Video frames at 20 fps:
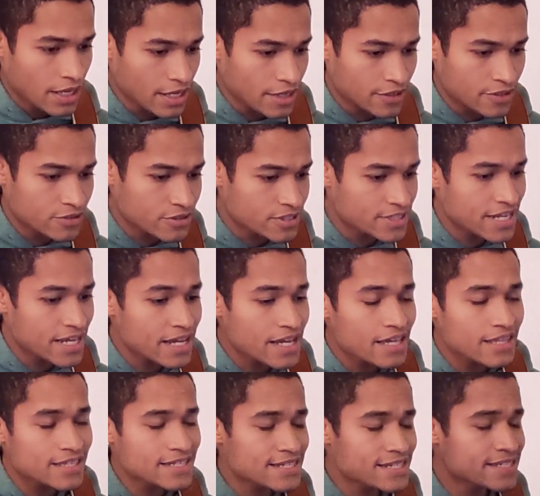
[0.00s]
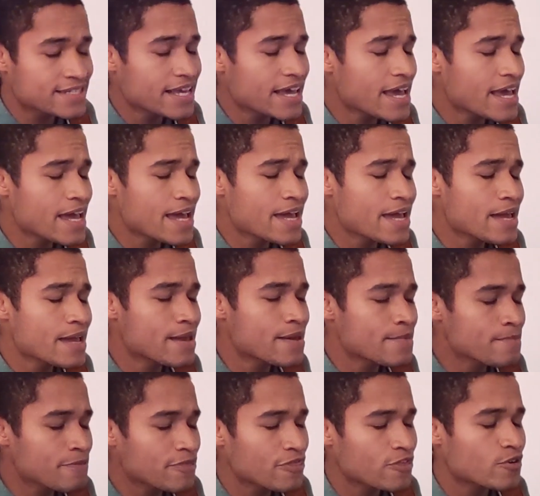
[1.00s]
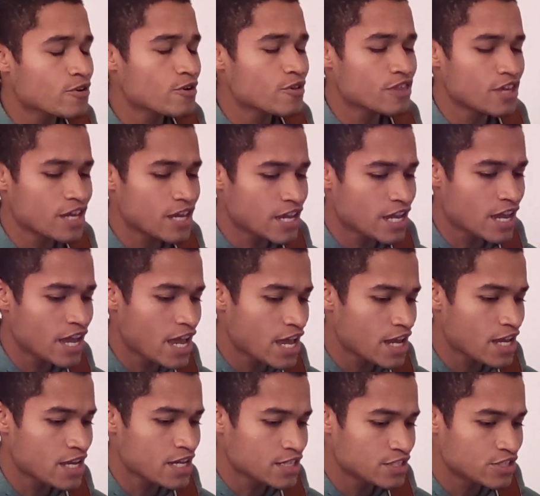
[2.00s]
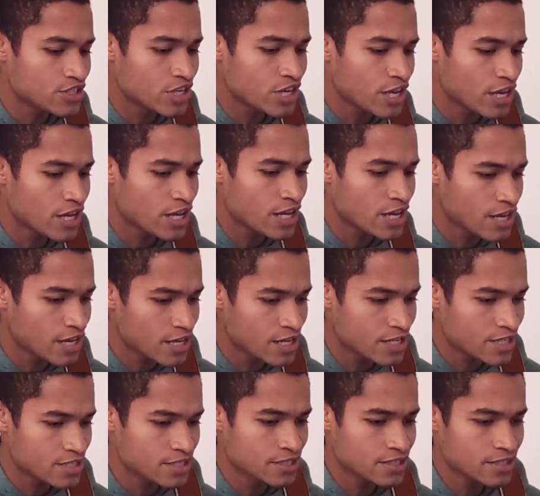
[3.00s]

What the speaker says: And you stay the same through the ages.